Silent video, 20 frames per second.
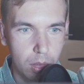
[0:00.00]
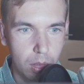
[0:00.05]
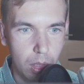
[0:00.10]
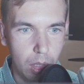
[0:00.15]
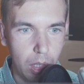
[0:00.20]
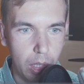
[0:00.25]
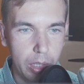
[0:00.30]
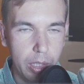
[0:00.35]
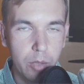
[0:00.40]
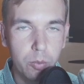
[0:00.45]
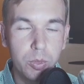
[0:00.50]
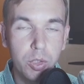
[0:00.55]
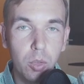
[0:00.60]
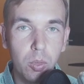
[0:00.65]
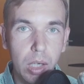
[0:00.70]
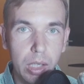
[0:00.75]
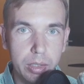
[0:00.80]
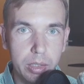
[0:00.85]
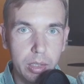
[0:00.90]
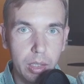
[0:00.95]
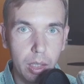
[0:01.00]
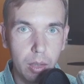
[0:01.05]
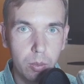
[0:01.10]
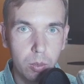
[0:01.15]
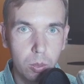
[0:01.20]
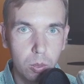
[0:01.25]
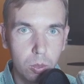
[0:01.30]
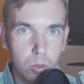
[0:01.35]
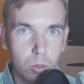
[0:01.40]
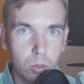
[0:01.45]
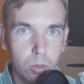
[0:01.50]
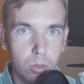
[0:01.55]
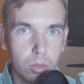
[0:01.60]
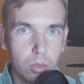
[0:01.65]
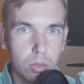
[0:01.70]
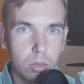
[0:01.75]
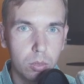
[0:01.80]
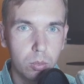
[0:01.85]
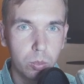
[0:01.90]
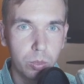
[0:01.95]
I have no idea who
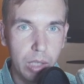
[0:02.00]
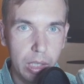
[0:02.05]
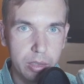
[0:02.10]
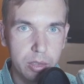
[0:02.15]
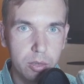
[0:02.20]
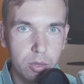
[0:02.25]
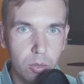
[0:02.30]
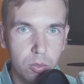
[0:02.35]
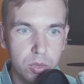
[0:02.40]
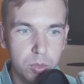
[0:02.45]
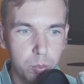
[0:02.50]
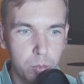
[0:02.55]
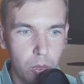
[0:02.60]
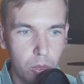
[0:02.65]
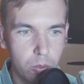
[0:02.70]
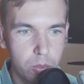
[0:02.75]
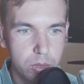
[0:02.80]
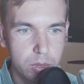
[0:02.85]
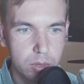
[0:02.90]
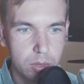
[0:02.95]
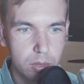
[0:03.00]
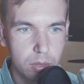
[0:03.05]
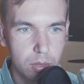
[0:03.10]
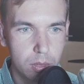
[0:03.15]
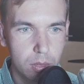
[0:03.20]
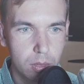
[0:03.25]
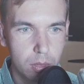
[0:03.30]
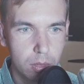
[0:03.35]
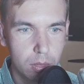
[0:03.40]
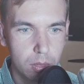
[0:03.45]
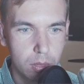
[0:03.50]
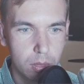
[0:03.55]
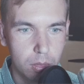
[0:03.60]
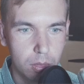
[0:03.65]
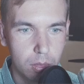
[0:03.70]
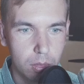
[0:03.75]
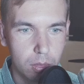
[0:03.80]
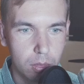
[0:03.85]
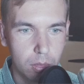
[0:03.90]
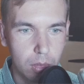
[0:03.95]
read those posts,
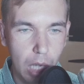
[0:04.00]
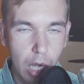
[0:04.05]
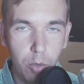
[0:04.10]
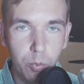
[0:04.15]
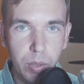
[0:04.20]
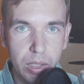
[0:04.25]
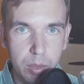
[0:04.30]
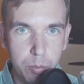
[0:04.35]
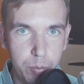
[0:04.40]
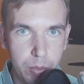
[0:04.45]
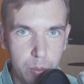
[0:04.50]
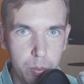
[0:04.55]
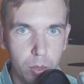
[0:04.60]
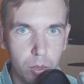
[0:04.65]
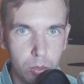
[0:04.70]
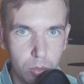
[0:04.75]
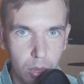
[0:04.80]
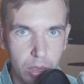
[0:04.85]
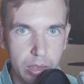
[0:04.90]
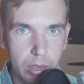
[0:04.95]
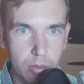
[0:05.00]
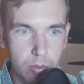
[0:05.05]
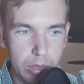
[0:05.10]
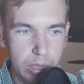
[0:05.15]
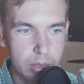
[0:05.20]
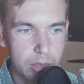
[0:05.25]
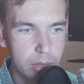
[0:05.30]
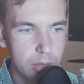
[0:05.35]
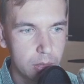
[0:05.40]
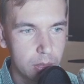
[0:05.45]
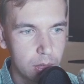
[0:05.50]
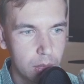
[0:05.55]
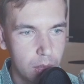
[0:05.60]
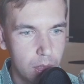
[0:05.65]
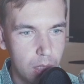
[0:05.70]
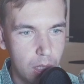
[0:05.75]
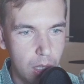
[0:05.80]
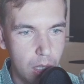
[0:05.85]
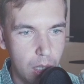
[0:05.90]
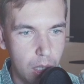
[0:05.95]
how many people read it.
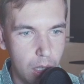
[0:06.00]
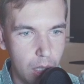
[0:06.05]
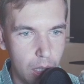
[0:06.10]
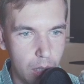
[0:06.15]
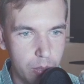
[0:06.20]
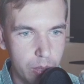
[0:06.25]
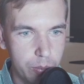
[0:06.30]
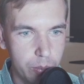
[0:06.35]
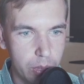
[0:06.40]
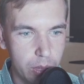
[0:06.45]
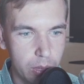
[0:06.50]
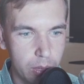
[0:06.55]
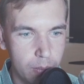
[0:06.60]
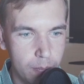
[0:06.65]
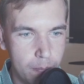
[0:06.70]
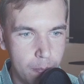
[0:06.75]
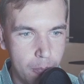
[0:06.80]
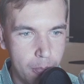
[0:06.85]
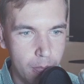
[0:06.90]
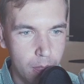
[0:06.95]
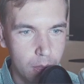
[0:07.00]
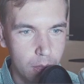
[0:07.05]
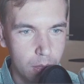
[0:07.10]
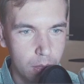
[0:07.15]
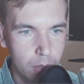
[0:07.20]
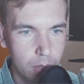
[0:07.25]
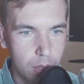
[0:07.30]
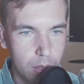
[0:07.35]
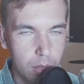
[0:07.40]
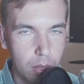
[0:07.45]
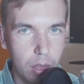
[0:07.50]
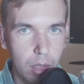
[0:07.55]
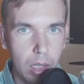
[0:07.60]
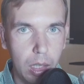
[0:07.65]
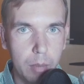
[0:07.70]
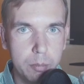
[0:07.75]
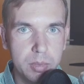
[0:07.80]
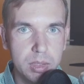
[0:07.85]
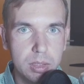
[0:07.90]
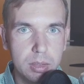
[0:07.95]
However,
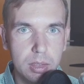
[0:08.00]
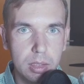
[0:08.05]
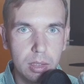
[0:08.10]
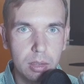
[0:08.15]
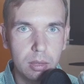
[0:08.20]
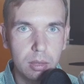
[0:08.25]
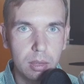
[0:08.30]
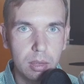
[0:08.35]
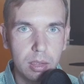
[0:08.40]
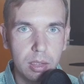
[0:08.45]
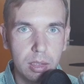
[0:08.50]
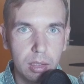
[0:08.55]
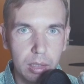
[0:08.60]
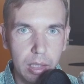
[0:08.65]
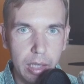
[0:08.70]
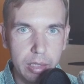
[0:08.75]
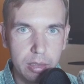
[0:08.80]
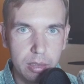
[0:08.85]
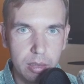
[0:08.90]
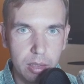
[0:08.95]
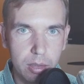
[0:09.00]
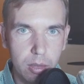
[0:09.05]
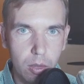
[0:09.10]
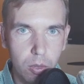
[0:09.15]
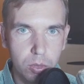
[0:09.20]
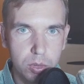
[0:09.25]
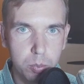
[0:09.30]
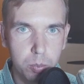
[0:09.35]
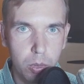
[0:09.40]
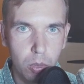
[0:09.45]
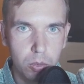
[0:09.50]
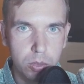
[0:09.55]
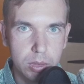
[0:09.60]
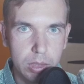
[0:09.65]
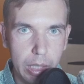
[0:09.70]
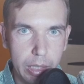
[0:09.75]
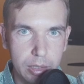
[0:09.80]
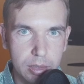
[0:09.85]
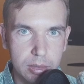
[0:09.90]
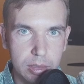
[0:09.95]
I'm still glad that those posts
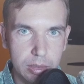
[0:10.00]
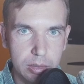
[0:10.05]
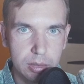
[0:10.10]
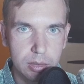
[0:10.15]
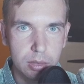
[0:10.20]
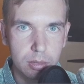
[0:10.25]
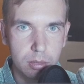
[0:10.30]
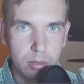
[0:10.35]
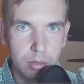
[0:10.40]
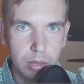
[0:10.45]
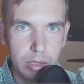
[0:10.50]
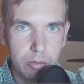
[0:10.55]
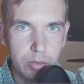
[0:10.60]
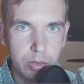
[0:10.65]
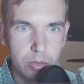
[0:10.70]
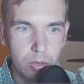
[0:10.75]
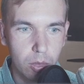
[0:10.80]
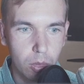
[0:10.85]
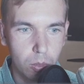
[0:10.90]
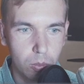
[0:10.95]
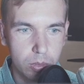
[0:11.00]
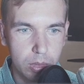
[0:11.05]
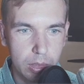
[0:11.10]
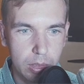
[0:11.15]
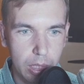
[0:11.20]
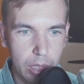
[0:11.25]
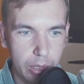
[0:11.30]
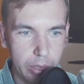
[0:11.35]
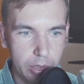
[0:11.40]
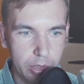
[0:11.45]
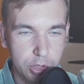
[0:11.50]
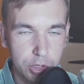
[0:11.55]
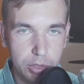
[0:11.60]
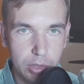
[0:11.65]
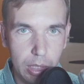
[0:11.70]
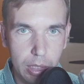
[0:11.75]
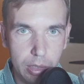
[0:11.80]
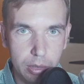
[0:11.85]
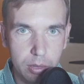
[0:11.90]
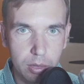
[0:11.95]
exist, even though that I
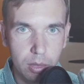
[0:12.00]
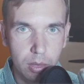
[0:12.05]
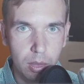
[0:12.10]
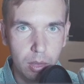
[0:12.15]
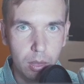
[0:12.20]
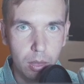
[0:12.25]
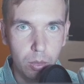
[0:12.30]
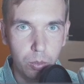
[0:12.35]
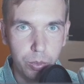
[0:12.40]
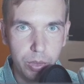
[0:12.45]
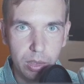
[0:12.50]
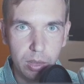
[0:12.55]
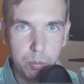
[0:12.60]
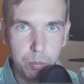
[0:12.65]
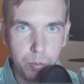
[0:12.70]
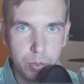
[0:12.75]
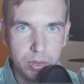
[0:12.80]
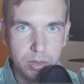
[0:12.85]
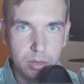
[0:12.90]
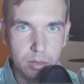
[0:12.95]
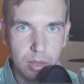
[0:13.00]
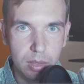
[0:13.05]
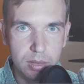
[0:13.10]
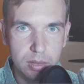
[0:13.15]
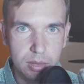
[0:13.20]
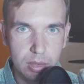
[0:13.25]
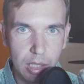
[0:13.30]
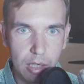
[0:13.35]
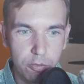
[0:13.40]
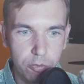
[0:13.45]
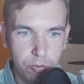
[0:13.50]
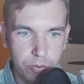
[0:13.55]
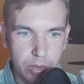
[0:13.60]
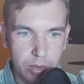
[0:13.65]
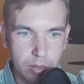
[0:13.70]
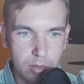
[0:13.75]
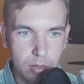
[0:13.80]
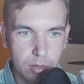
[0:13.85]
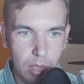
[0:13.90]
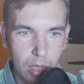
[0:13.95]
shared really personal stuff
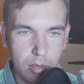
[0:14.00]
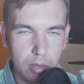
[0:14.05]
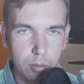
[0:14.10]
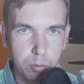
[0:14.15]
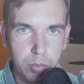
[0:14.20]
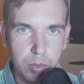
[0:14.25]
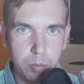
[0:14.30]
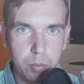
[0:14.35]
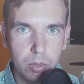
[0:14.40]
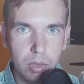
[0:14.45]
with other people.